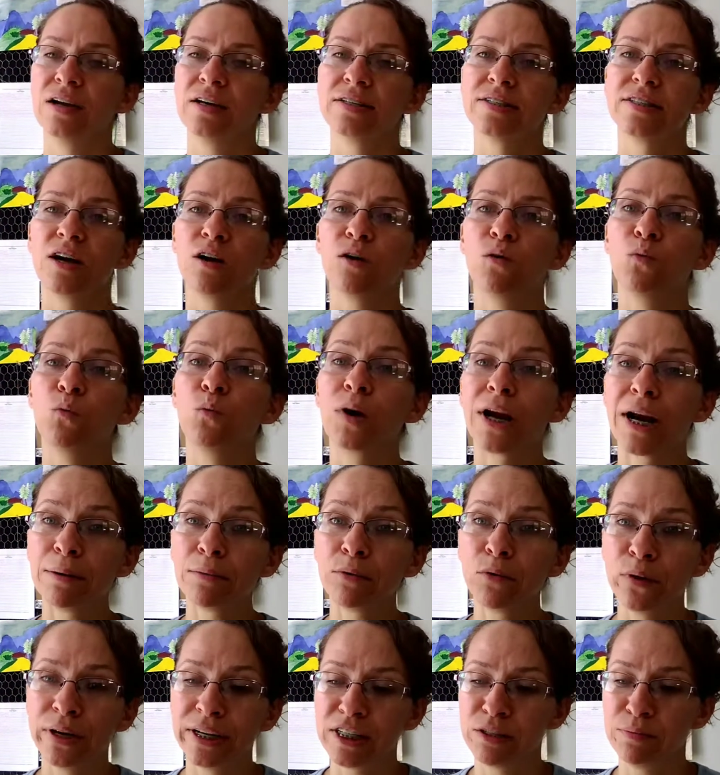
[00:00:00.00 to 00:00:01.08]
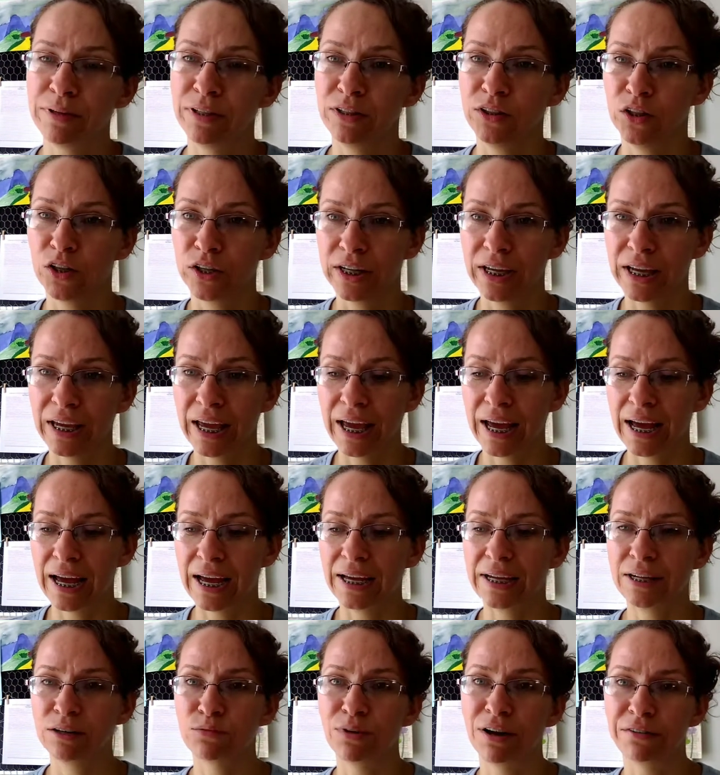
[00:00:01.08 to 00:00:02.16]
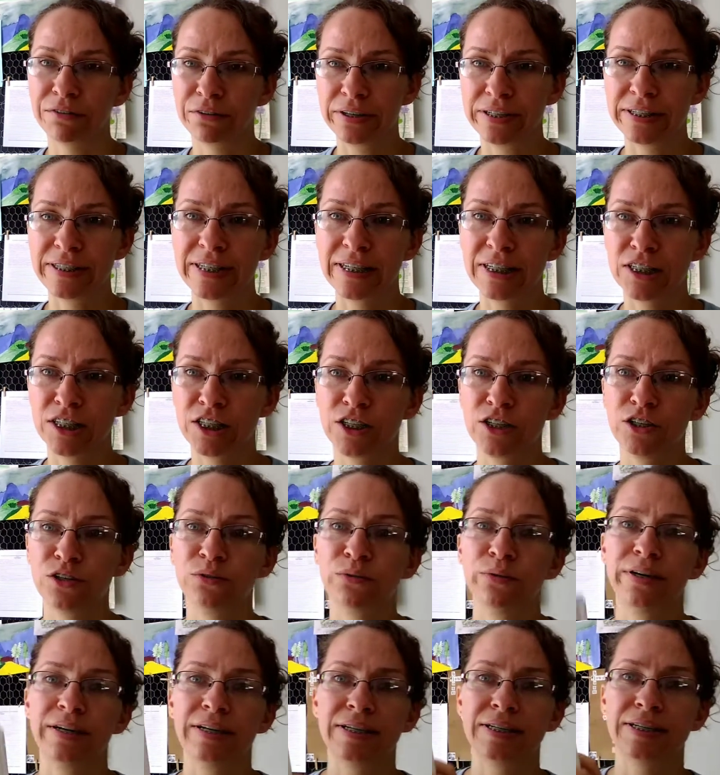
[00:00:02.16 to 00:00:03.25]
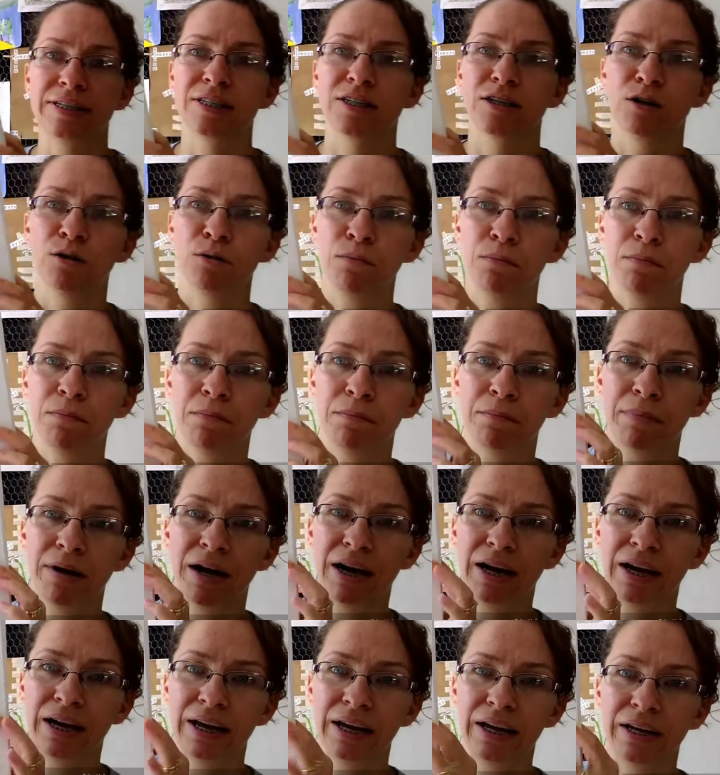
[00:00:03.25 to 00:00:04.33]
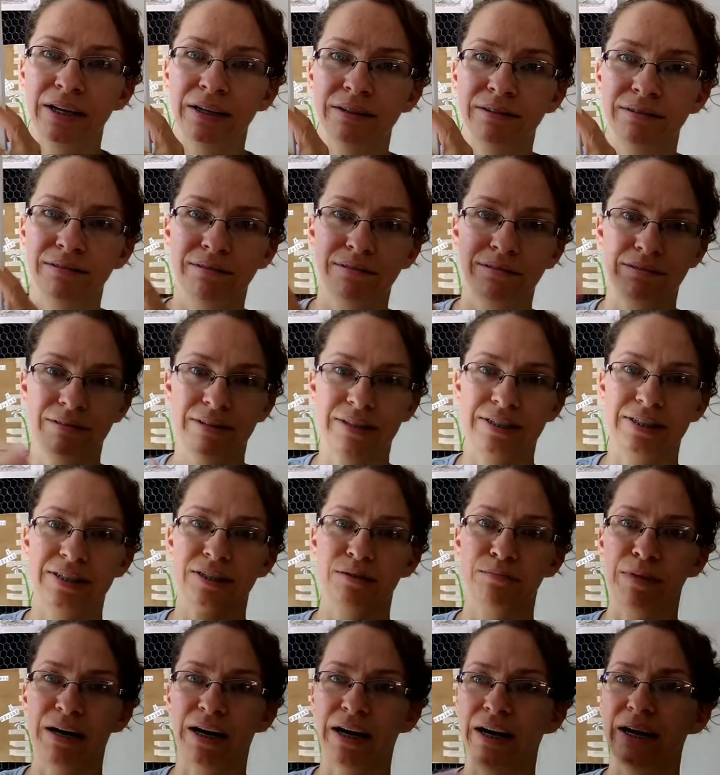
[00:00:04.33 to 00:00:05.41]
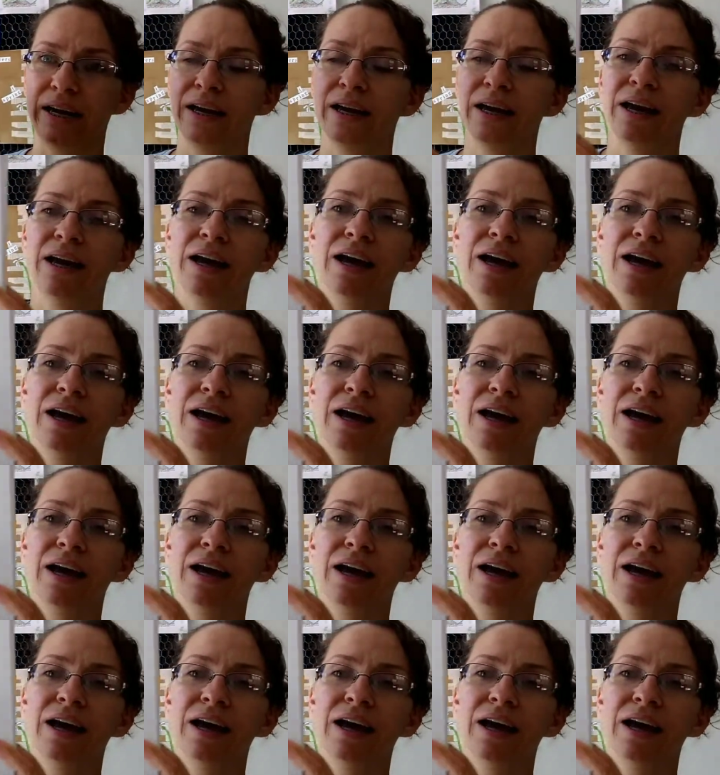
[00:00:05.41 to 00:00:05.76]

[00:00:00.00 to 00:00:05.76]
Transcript: So what I'm going to be looking at, referencing to, is this is my